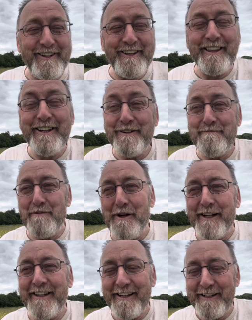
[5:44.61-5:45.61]
I think are
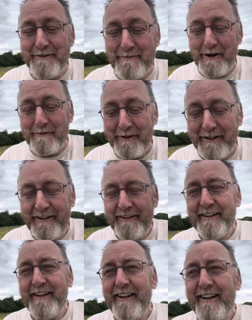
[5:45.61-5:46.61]
brilliant in the moment,
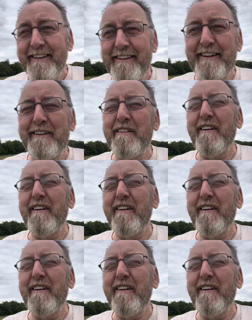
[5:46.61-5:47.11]
and then I go,